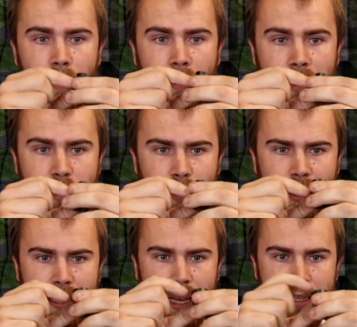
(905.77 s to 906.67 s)
This
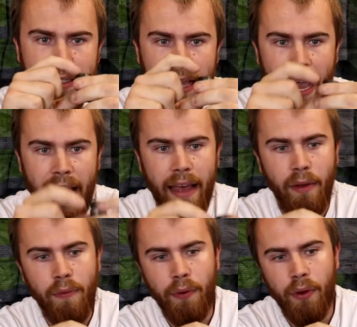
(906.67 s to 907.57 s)
one does
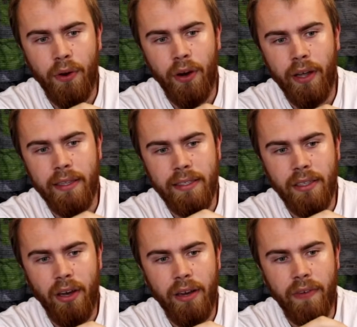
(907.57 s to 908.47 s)
have, on either
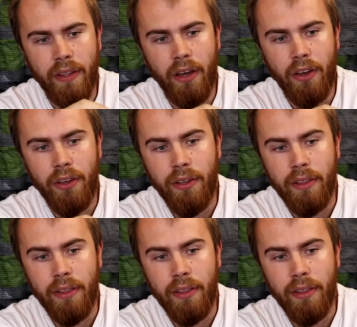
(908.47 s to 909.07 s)
side of it though,